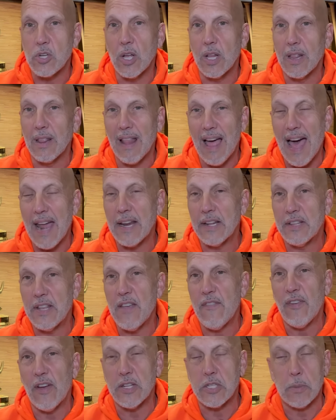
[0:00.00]
lot of
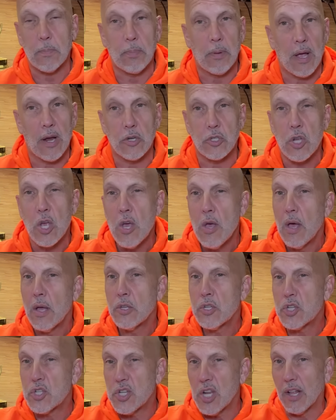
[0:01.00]
defensive players
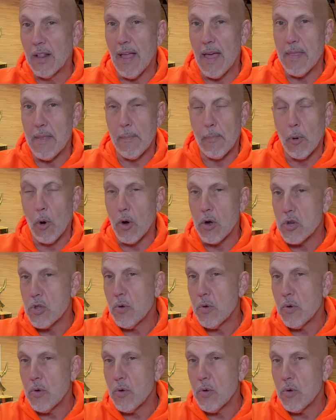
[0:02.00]
still on the board.